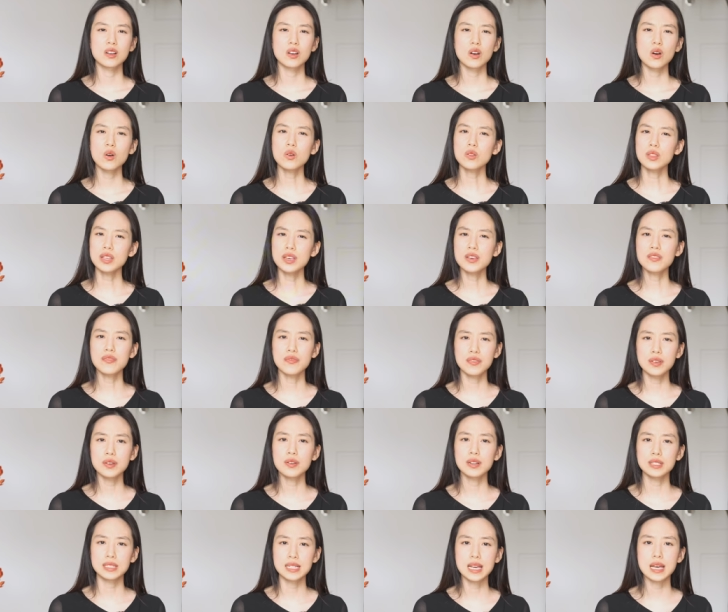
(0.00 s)
only a
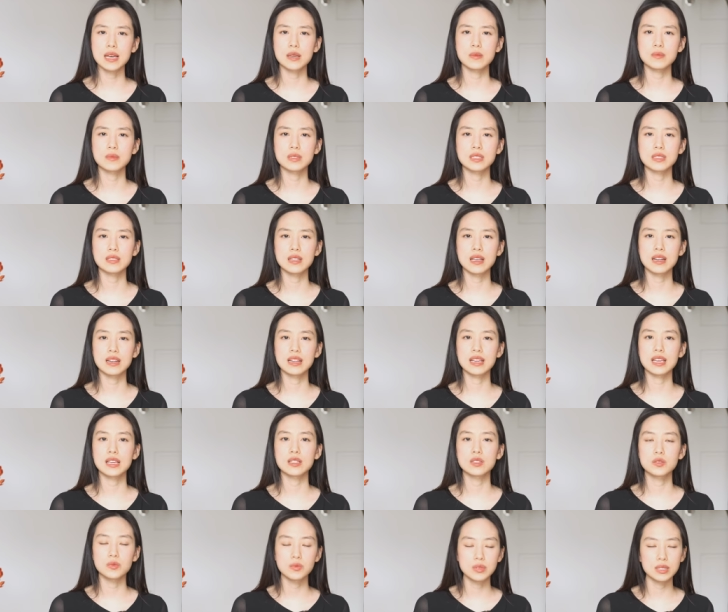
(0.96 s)
few attempts, then it
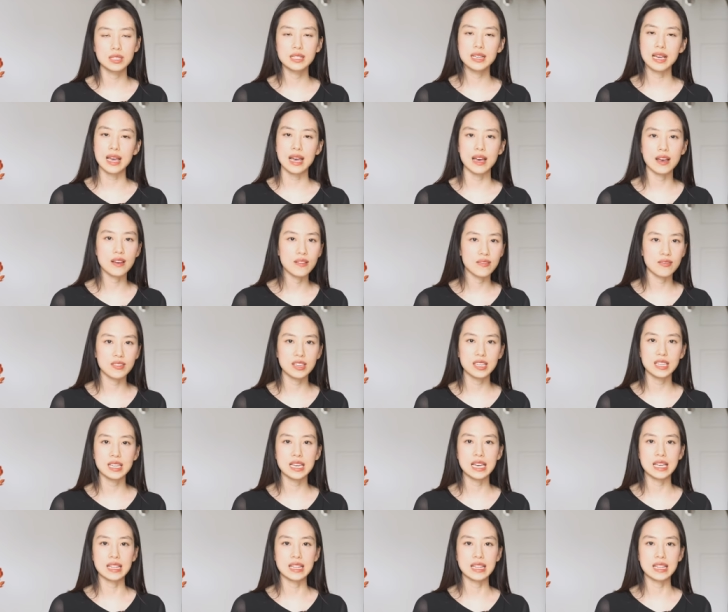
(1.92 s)
gets really heavy